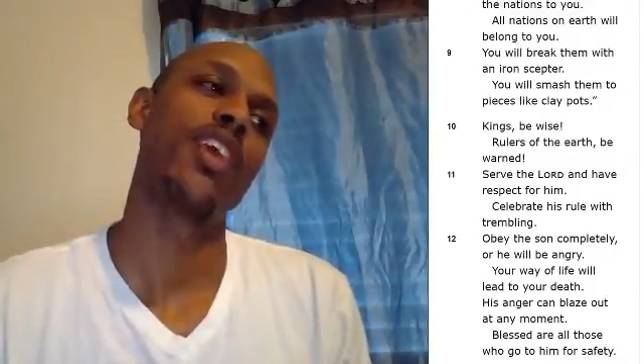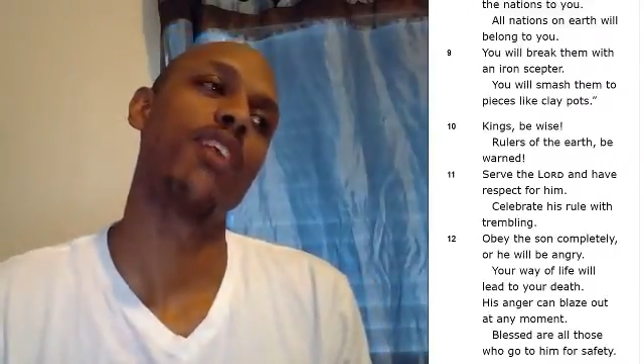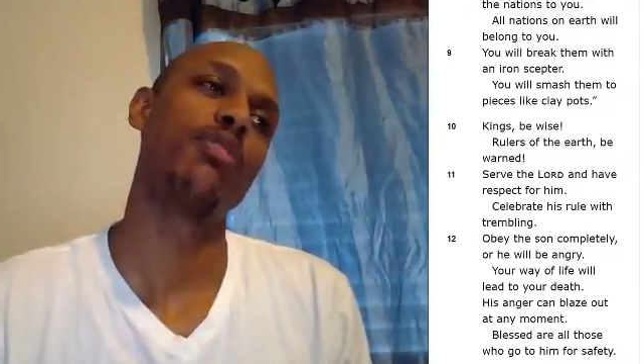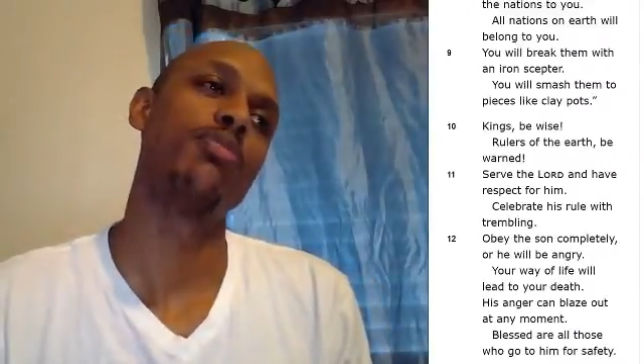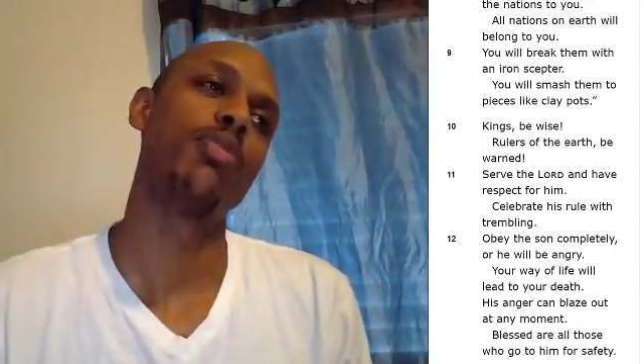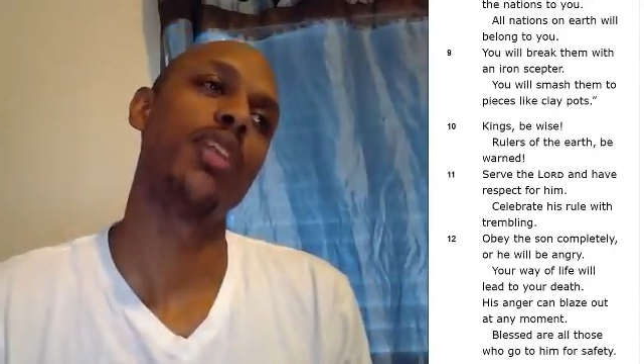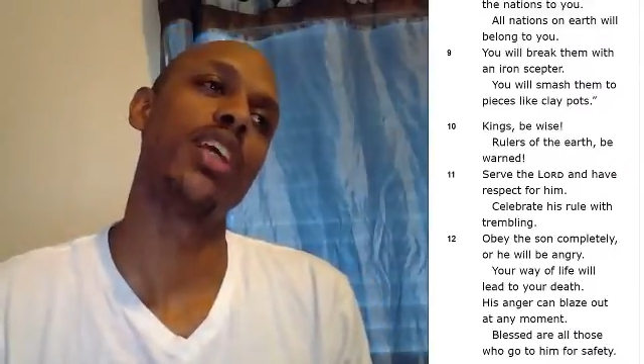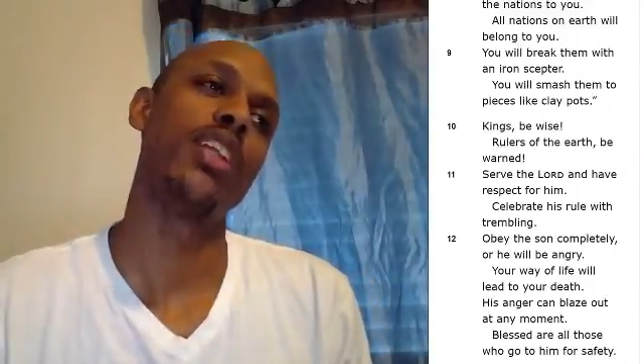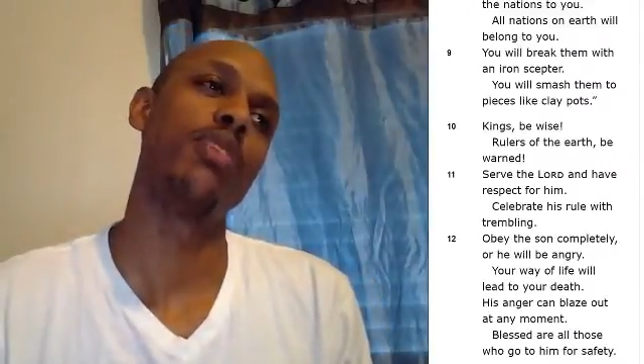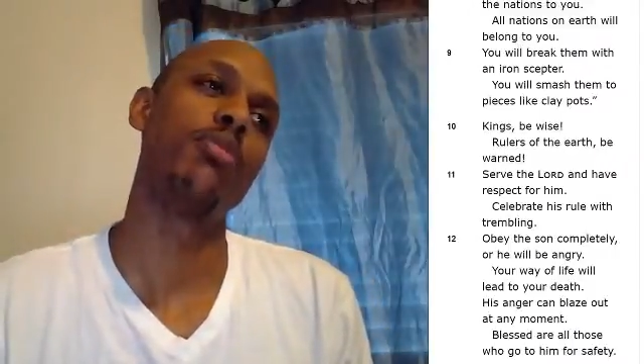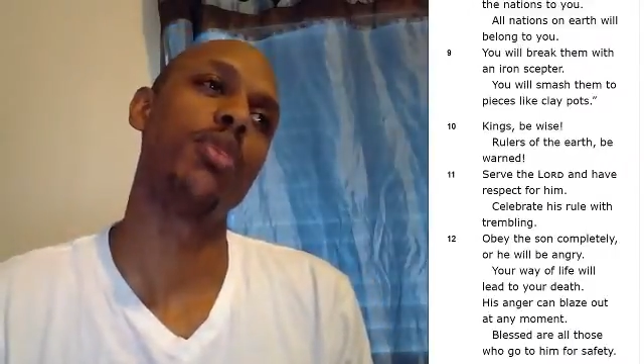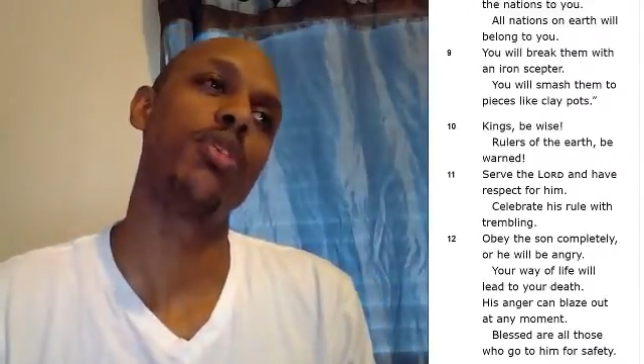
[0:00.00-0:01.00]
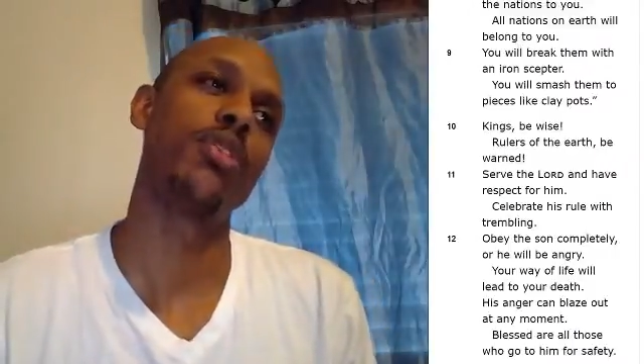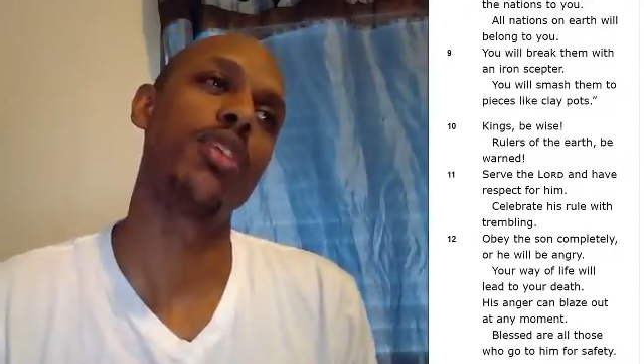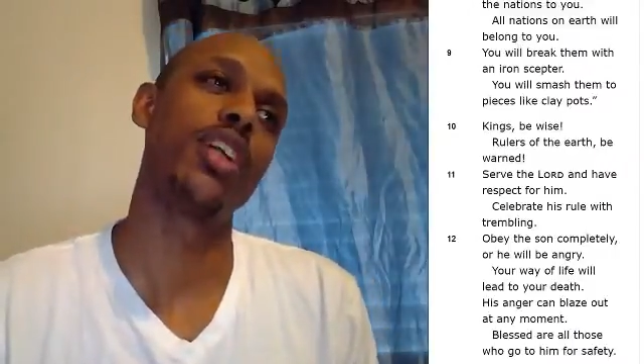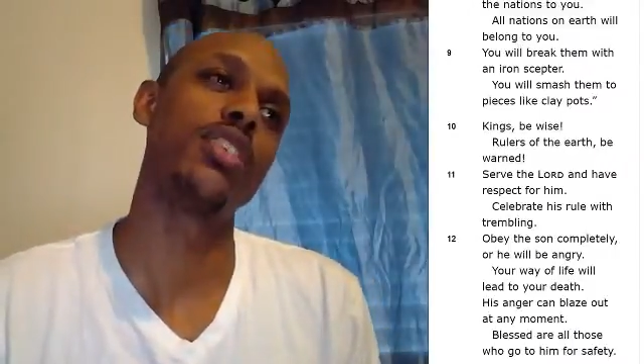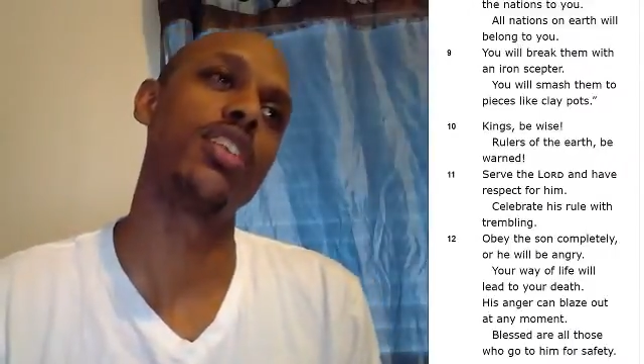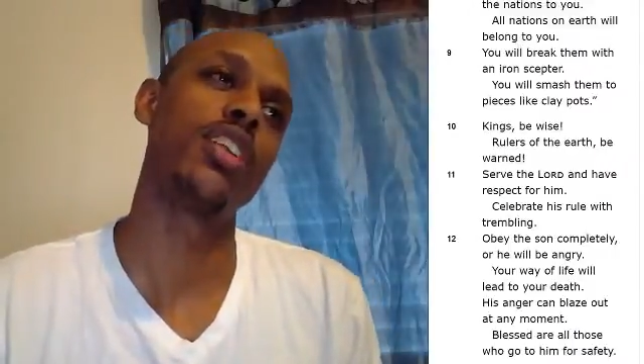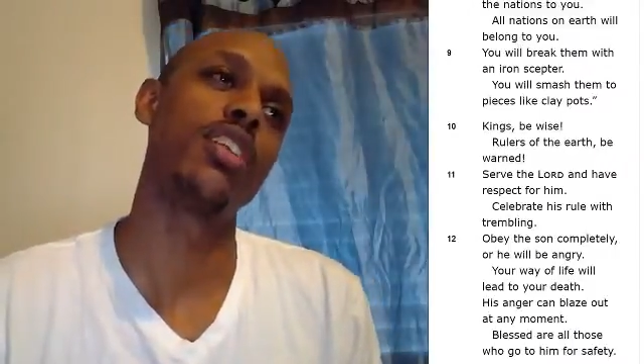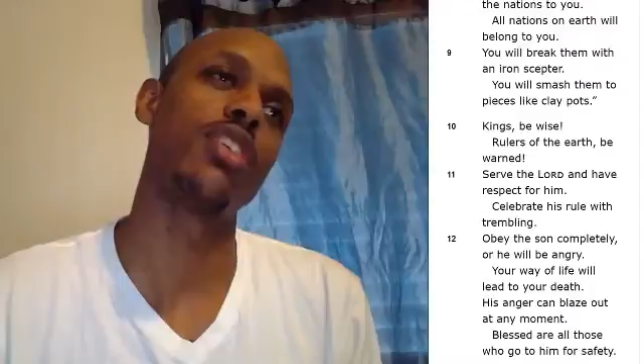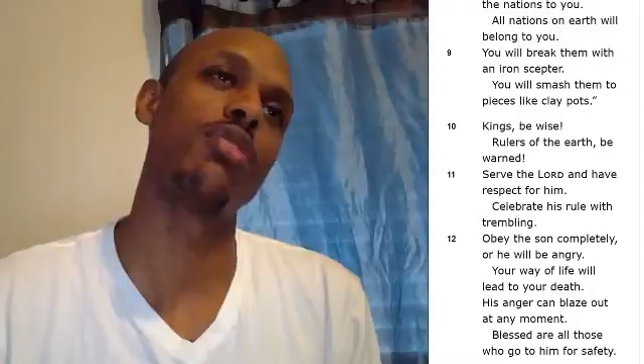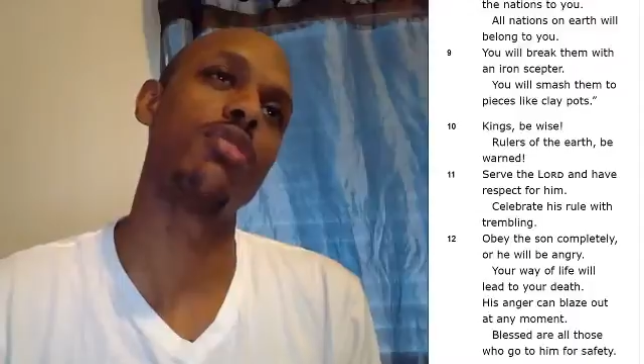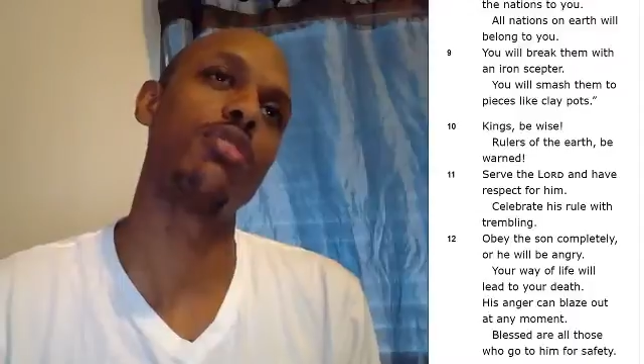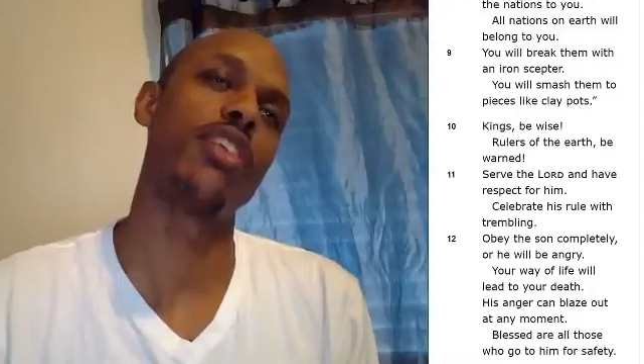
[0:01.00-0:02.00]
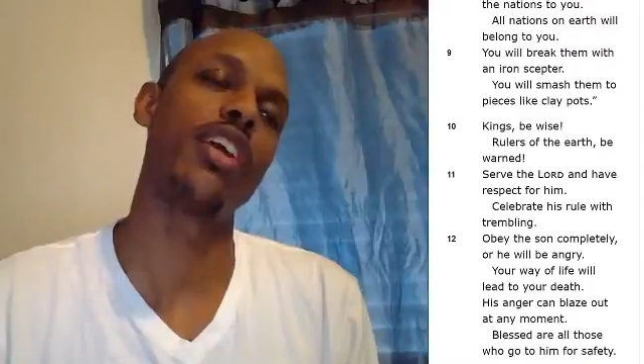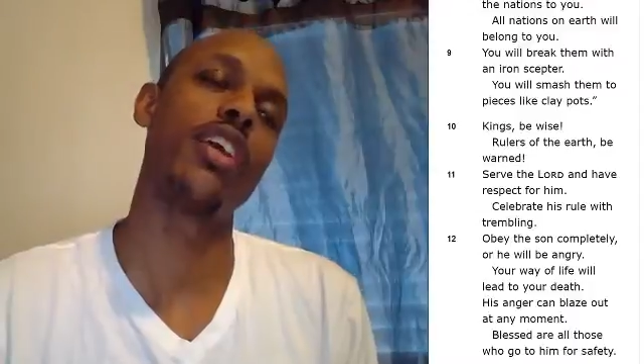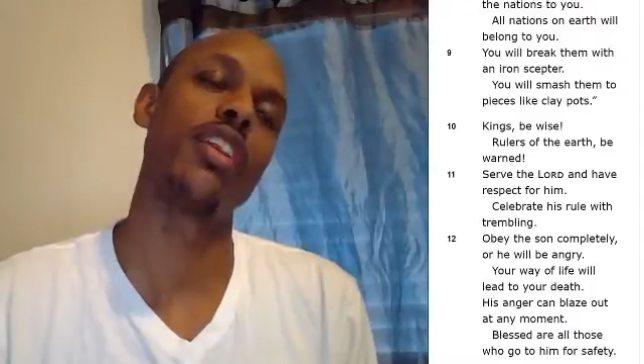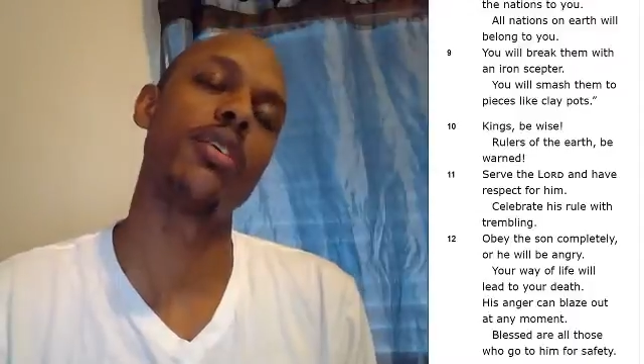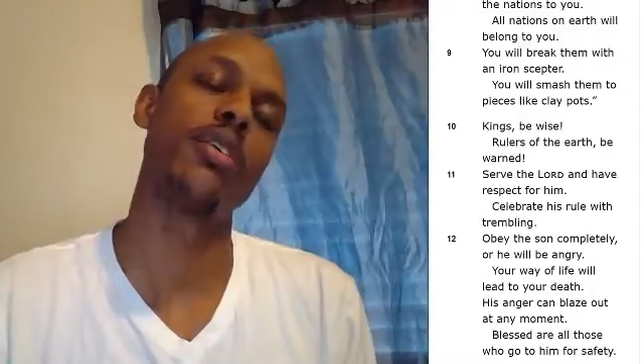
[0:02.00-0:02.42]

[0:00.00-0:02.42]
It was blatant and bold. It has nothing to do with faith.